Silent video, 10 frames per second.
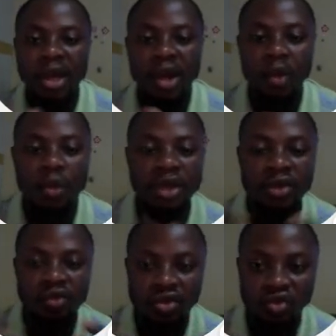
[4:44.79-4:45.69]
Now we are
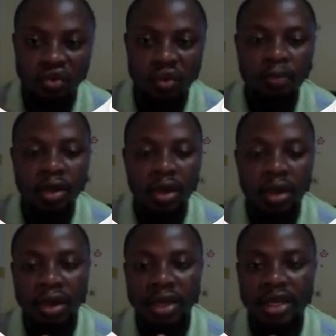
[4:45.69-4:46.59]
just going to
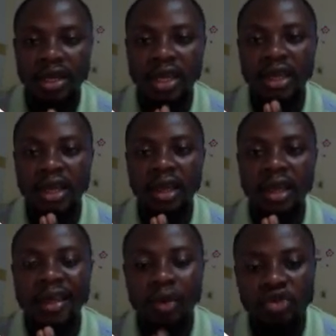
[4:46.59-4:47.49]
create
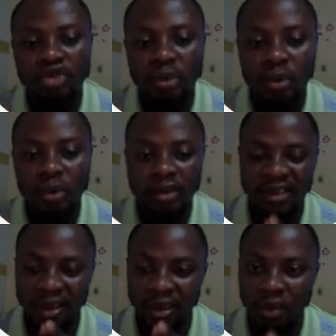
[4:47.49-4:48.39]
a custom
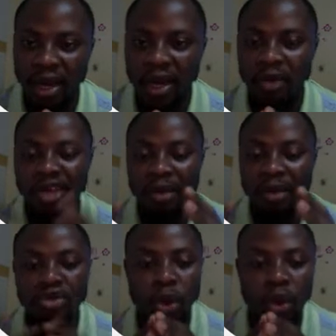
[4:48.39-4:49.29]
audience and a lookalike audience. I'm
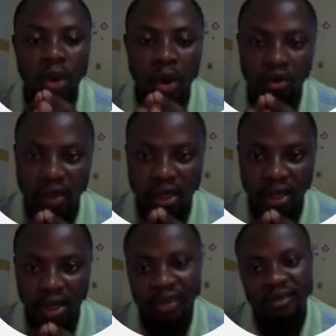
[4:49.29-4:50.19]
going to show you how to
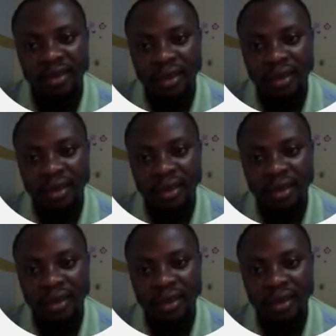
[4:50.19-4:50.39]
create it.